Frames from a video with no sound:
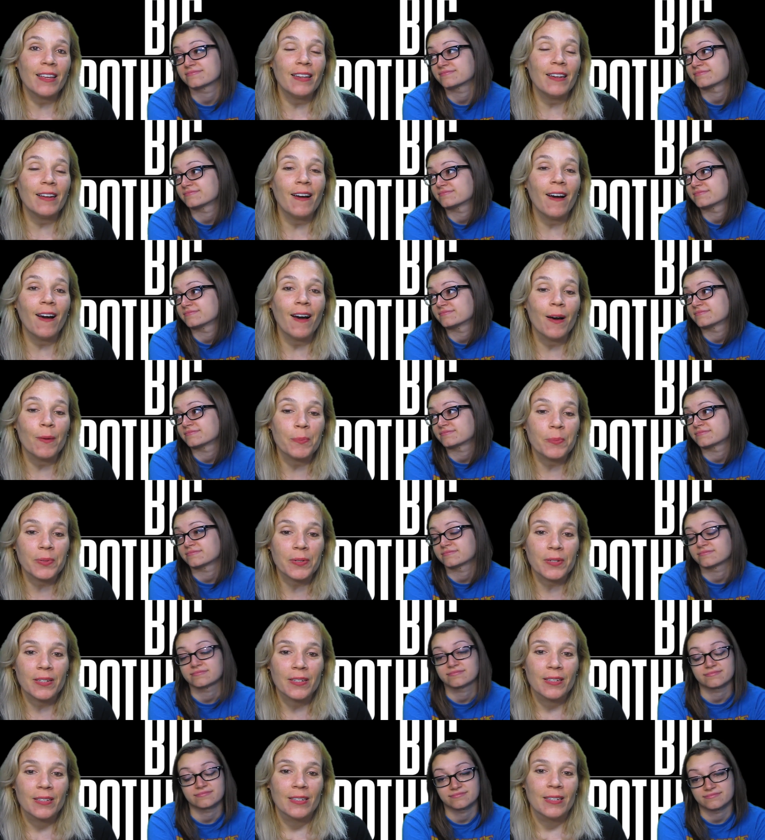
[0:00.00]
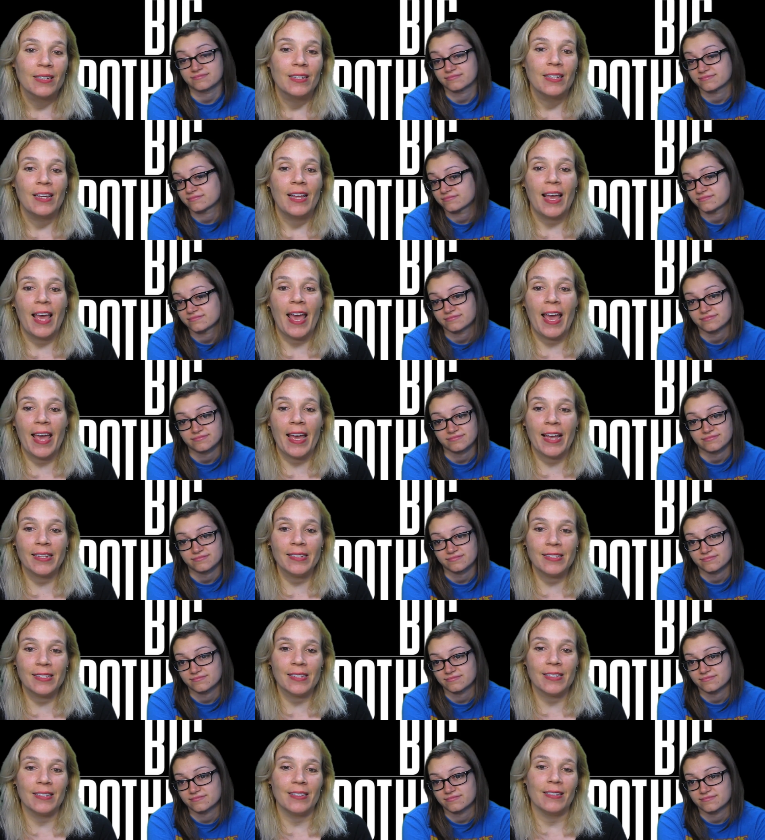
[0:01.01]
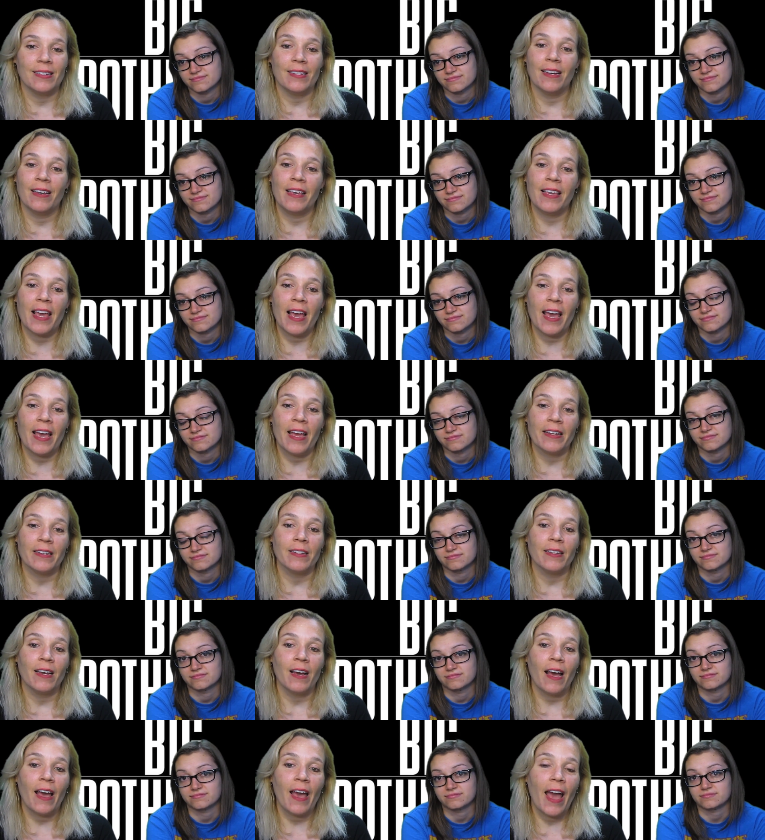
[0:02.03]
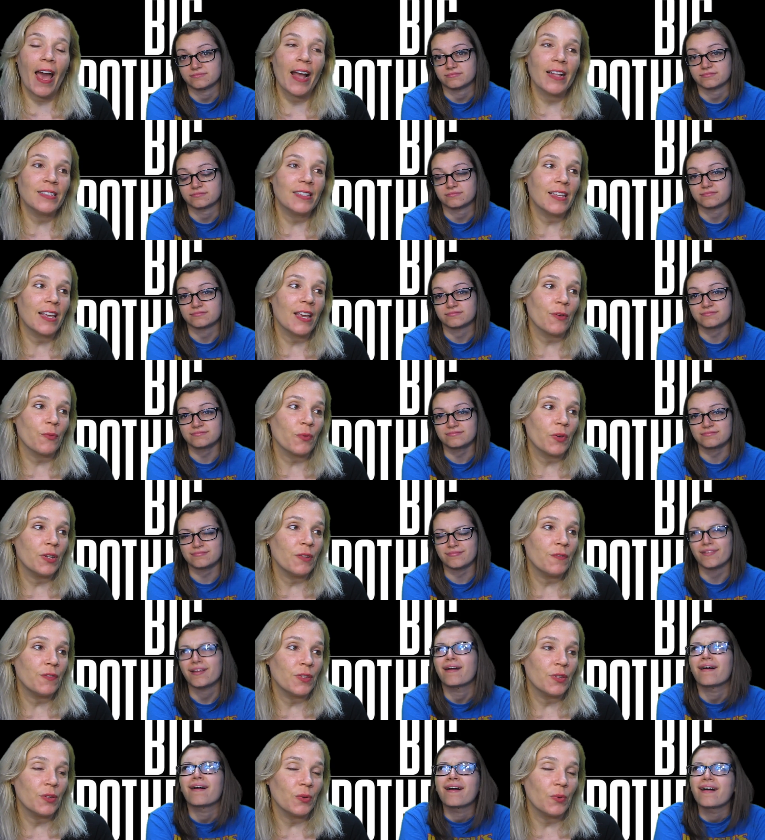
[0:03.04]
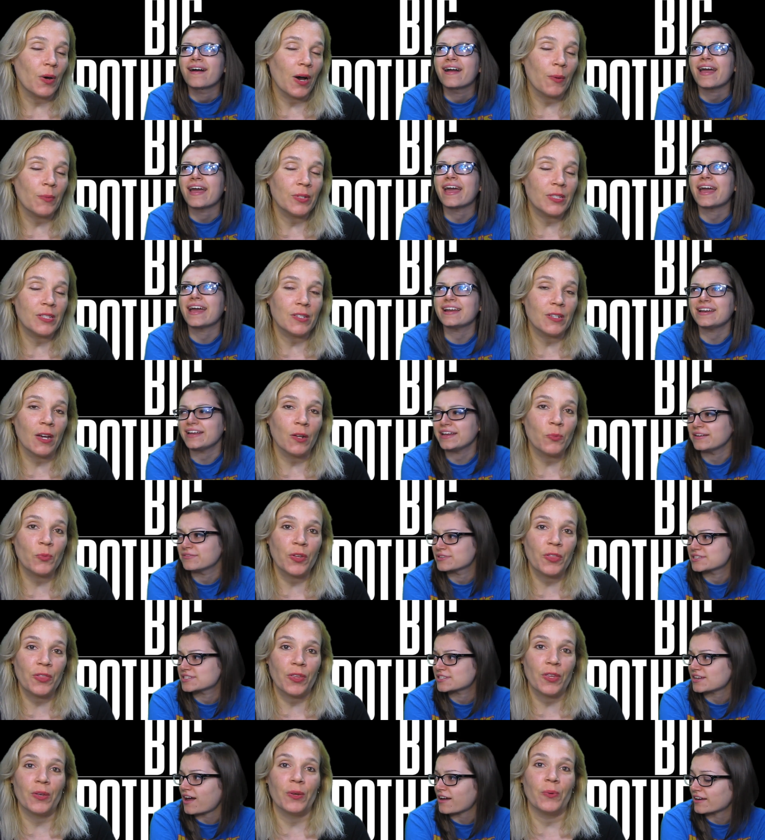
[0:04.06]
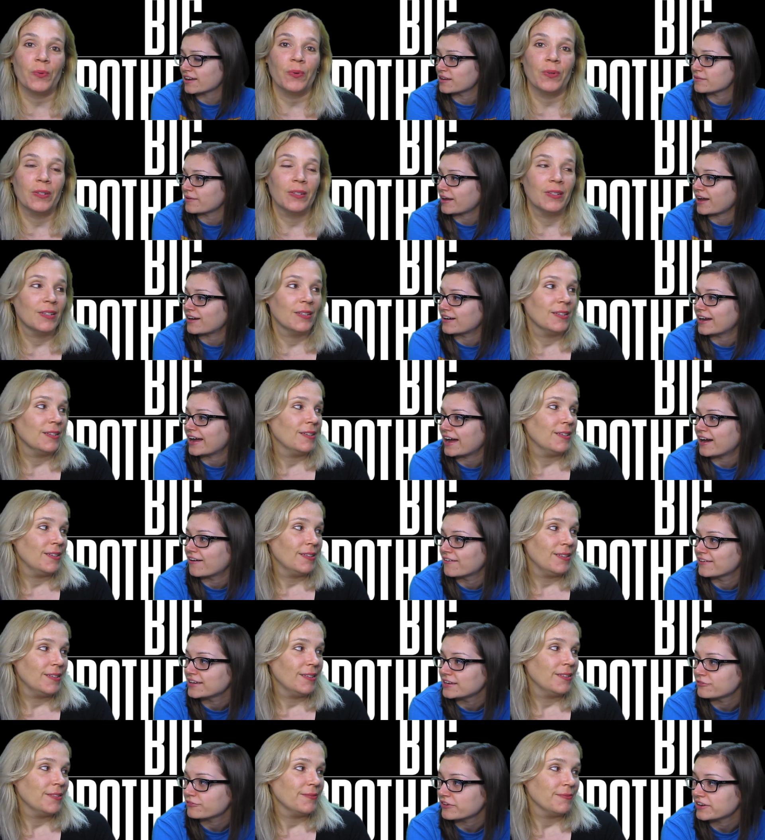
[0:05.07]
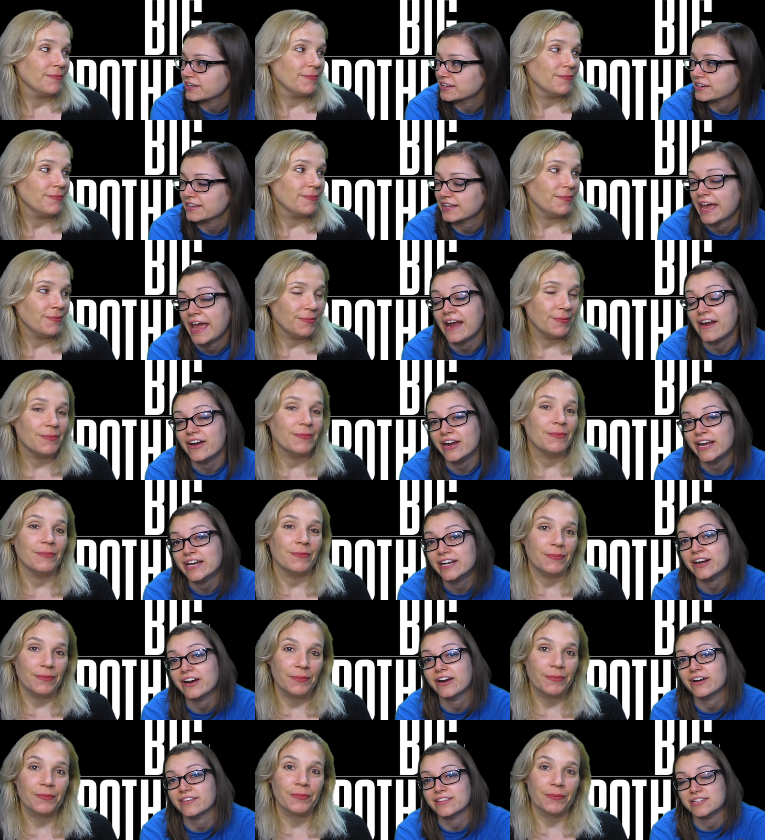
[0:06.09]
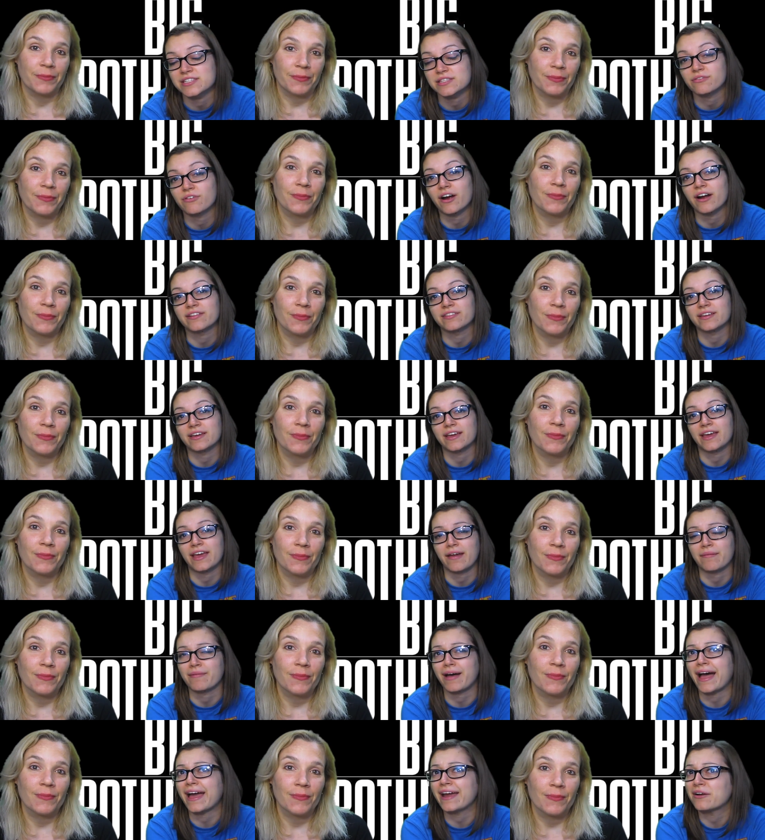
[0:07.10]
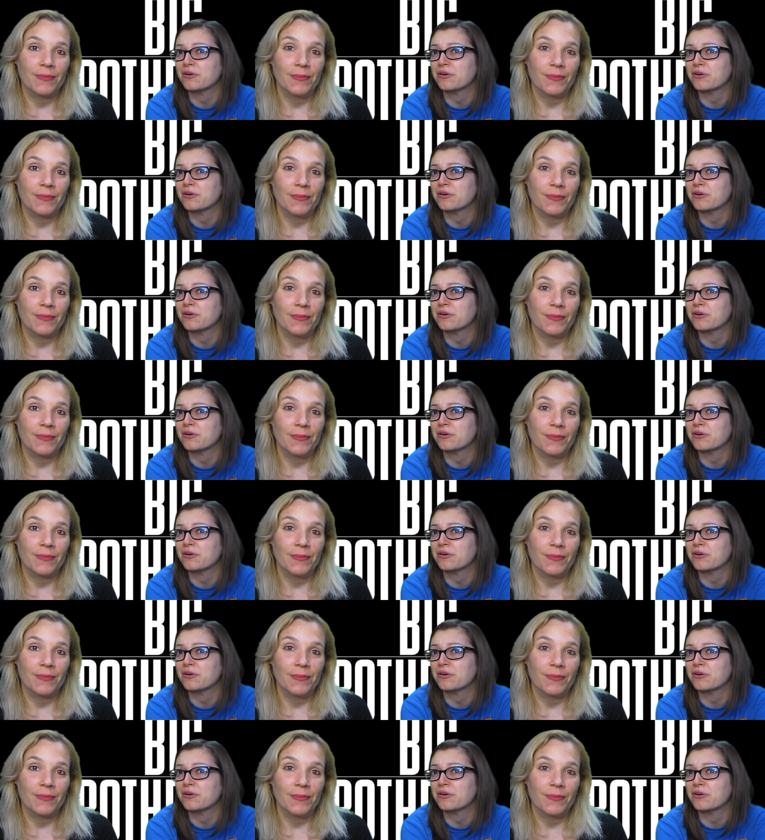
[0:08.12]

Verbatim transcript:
Speaker 1: it up. Andy, again, I had to get rid of you. I was Andy done with was you. talking about
Speaker 2: how he freaking carried her this far in the game. I